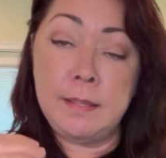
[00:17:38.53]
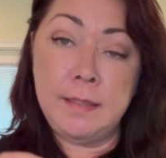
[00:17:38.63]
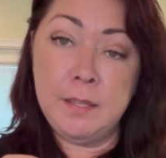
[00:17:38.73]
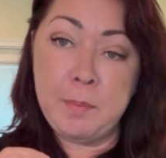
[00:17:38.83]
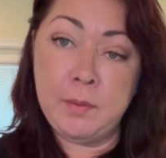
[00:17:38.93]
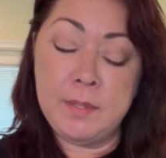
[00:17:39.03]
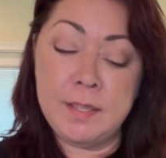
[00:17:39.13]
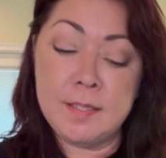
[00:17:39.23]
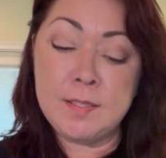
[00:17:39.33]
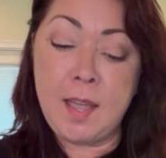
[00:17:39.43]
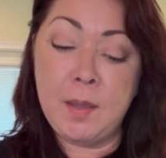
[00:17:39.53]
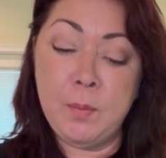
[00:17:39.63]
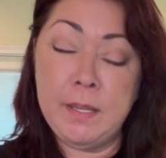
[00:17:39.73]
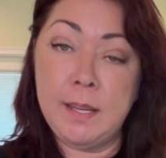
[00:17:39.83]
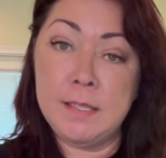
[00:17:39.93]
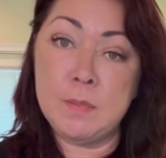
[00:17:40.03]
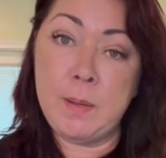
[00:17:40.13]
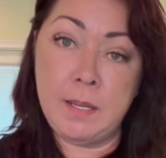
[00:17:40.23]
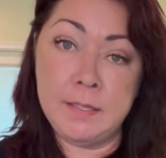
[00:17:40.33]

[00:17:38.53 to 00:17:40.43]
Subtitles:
the thing about this is I went ahead and spent